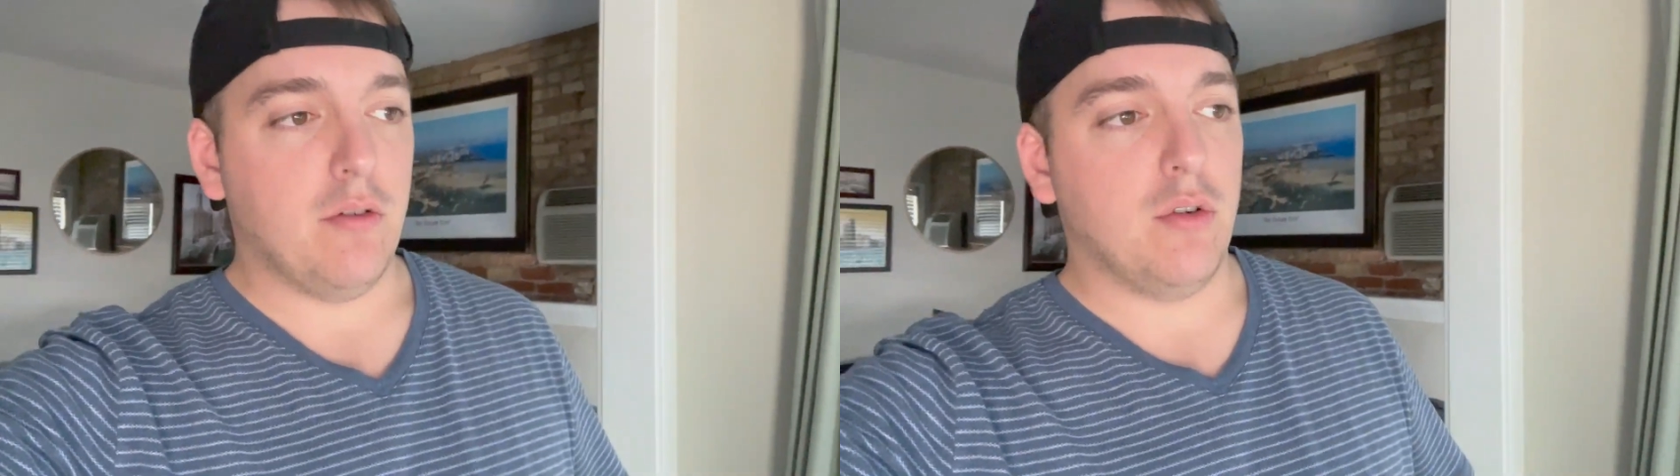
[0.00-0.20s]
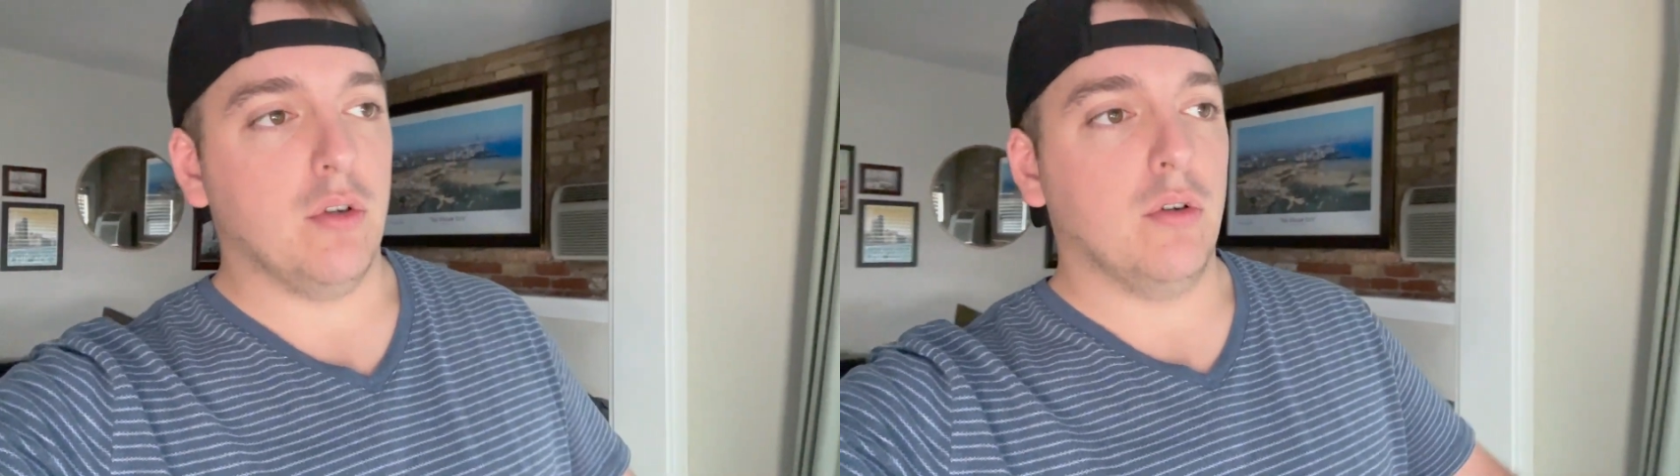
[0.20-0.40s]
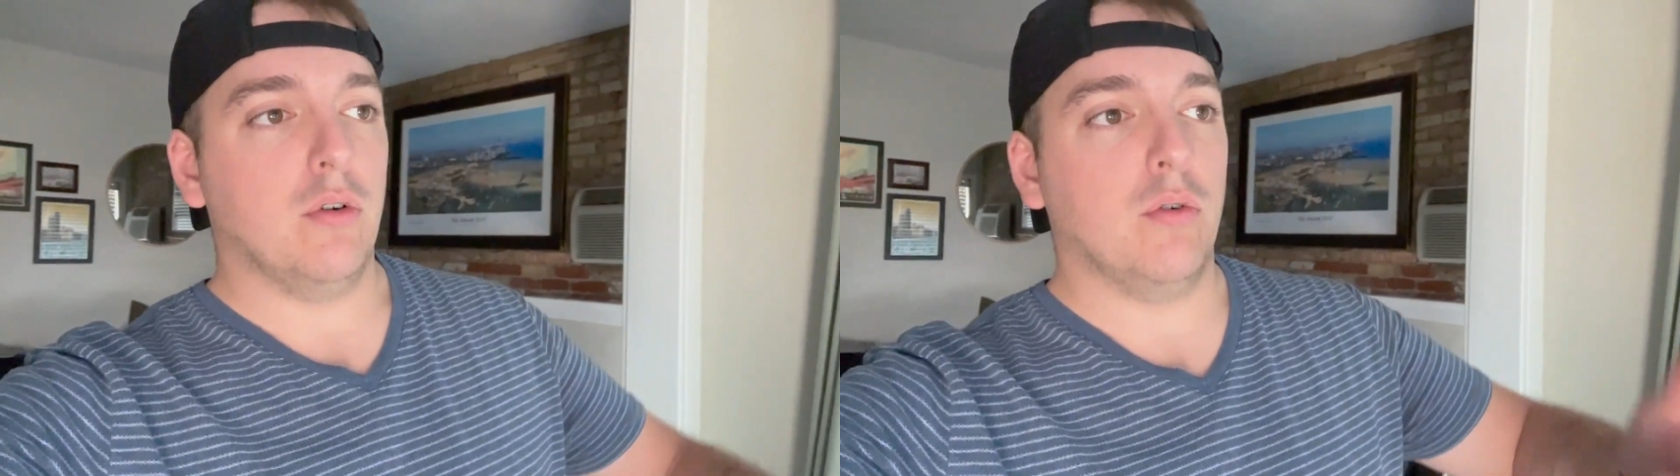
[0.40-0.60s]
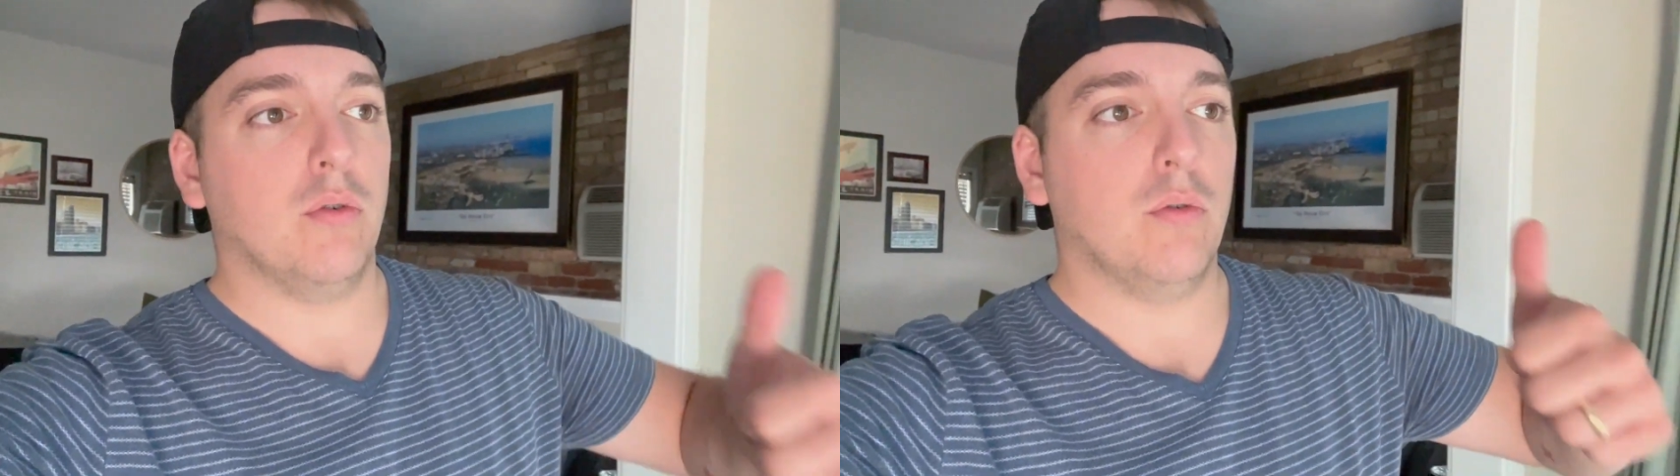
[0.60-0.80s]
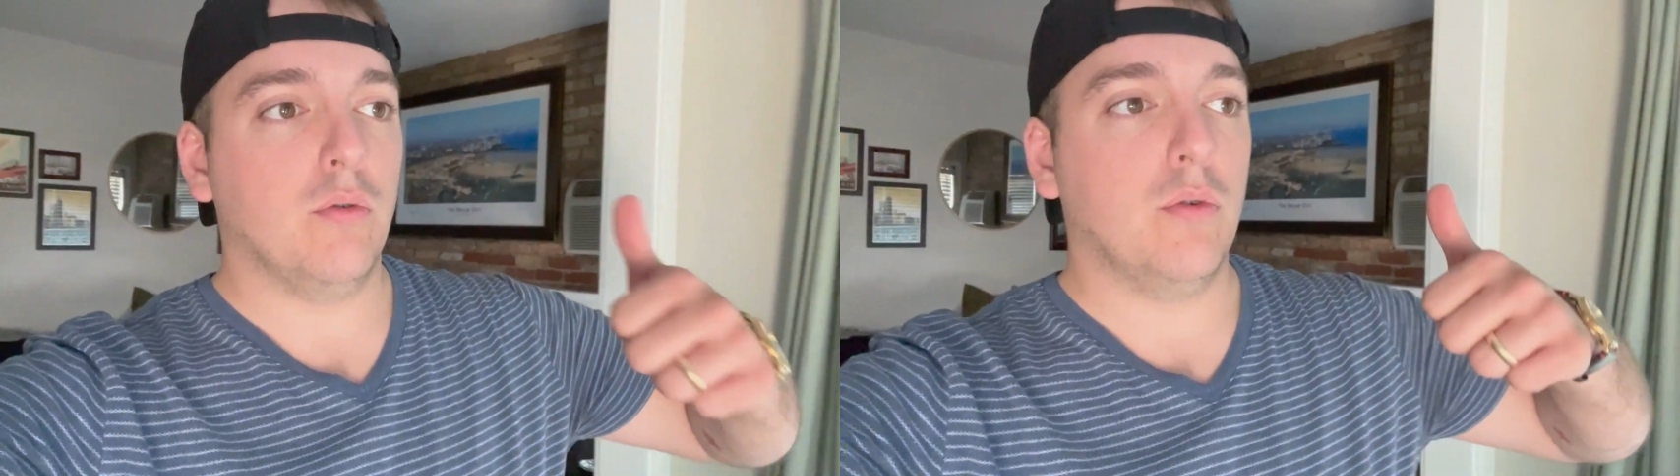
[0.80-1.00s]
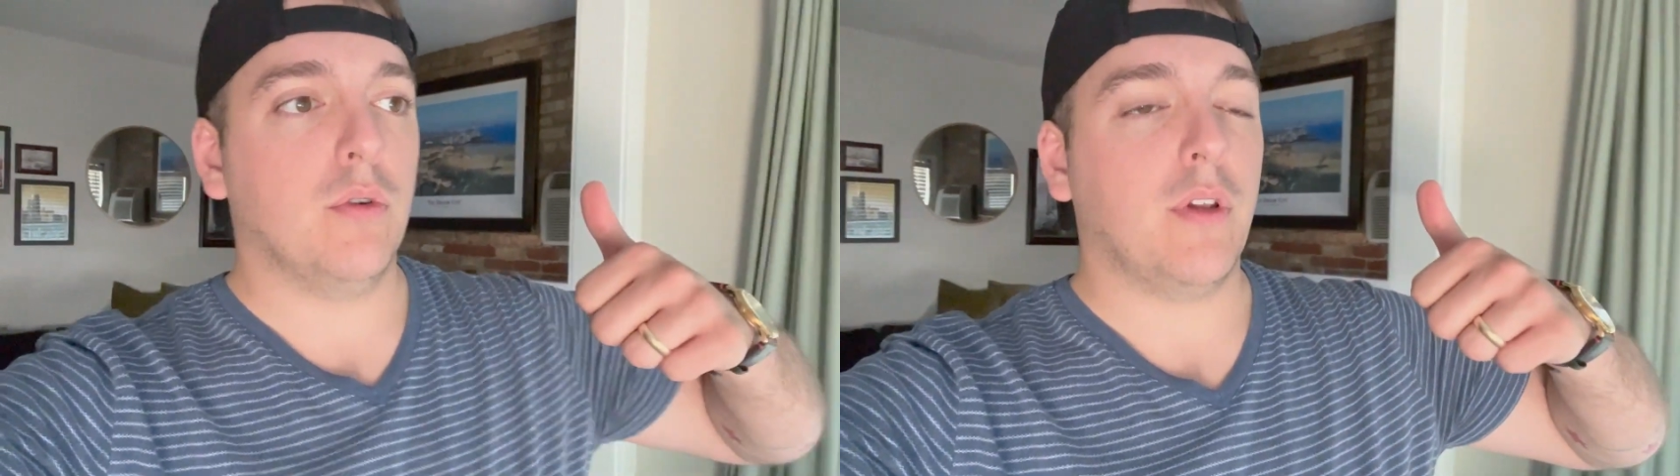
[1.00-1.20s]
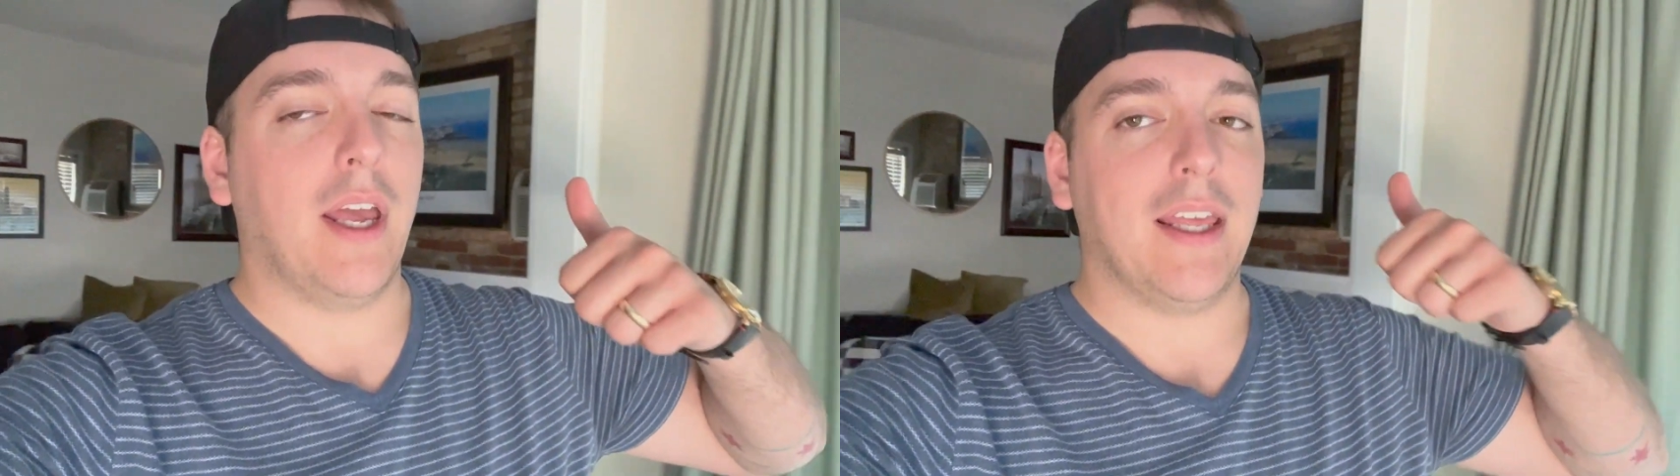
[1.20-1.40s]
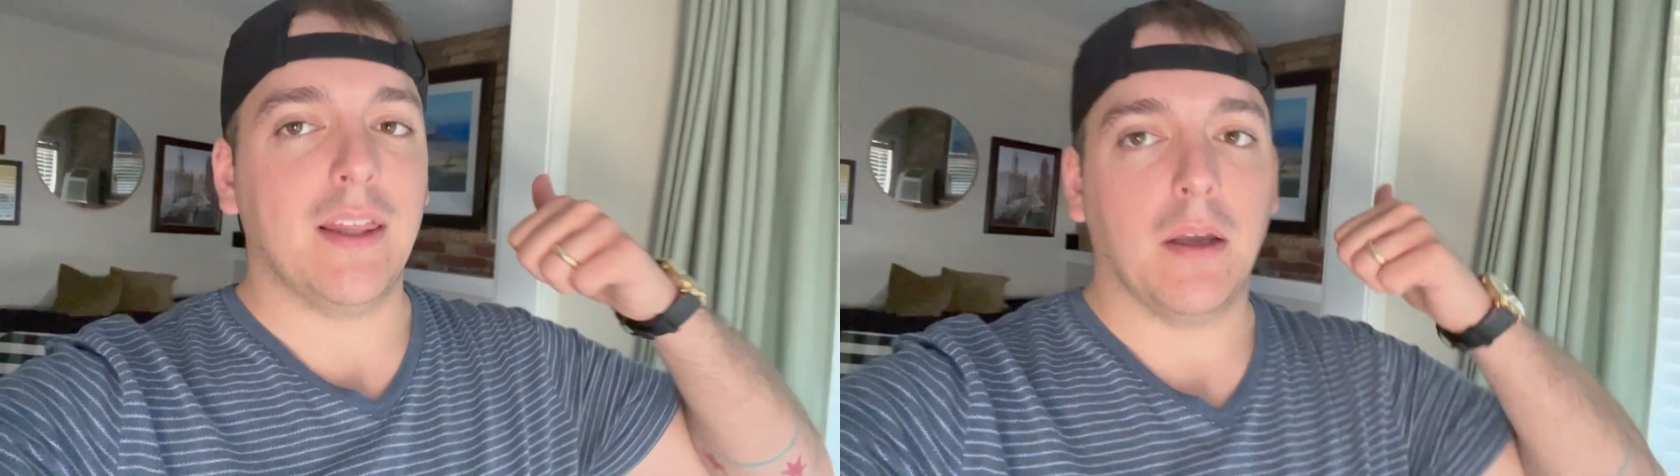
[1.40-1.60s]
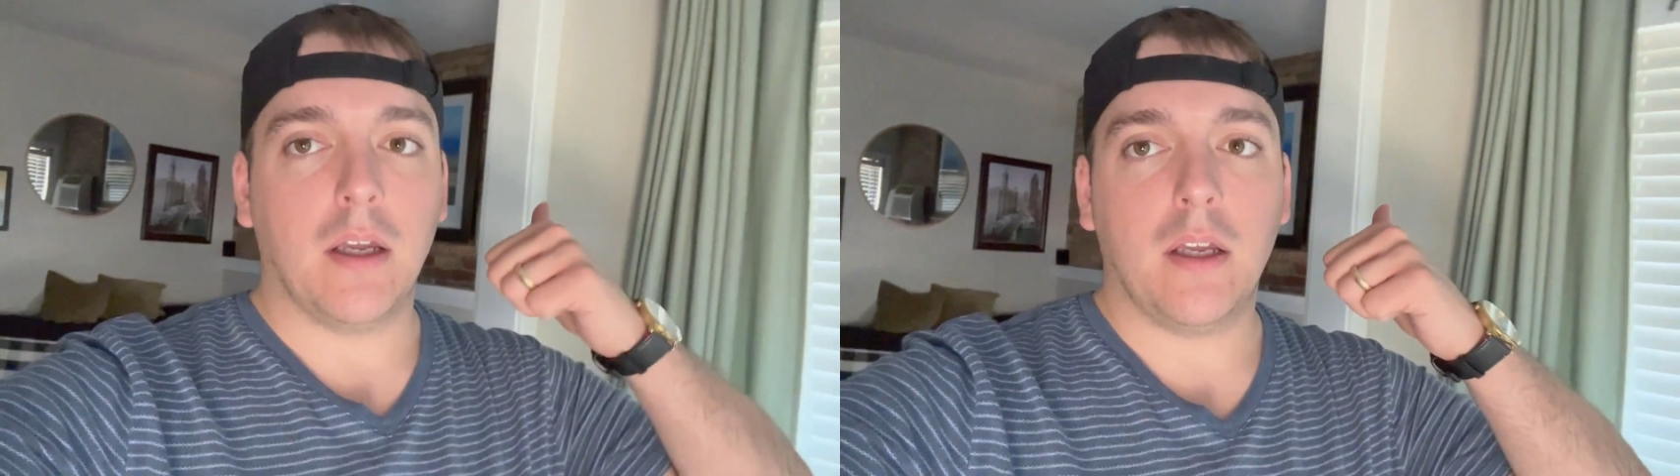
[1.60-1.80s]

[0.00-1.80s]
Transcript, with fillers: to like the